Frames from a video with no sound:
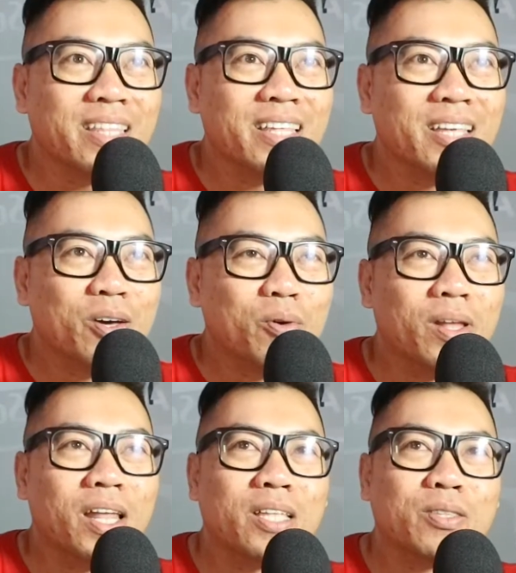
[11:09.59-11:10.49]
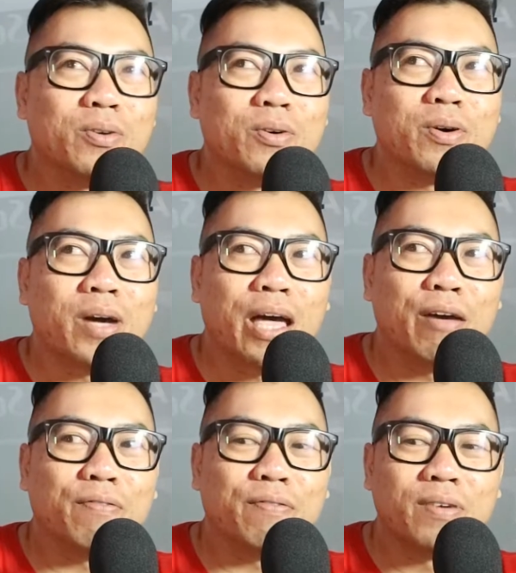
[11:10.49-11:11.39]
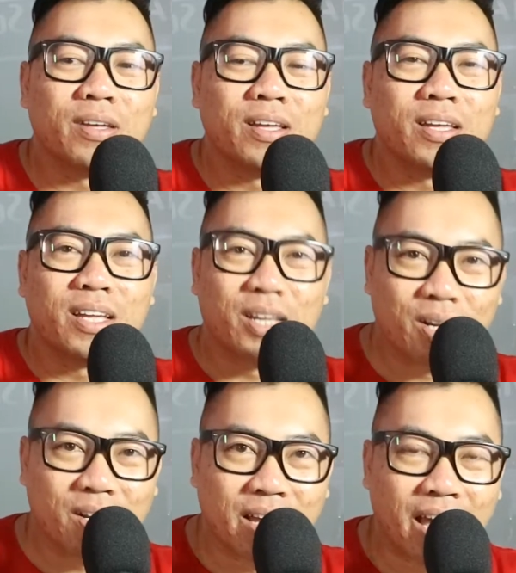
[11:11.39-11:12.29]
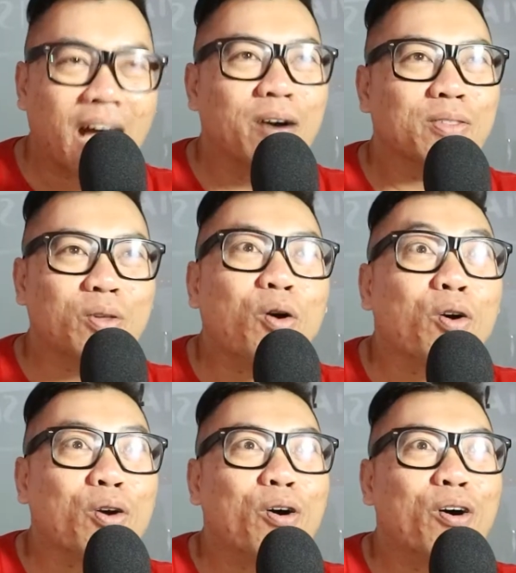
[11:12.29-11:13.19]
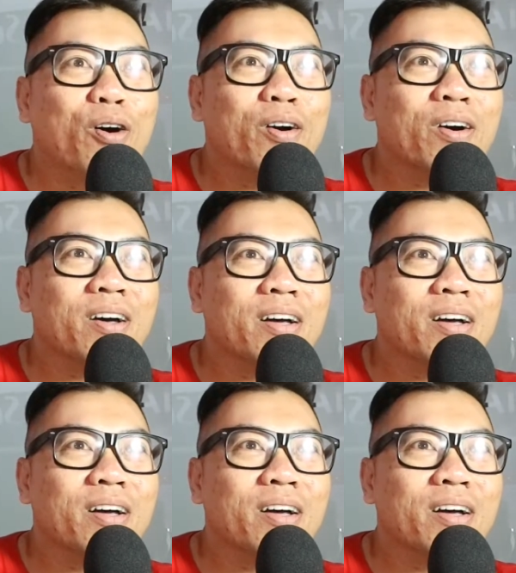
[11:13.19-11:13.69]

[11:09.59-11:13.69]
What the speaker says: We like to hang out, nongkrong.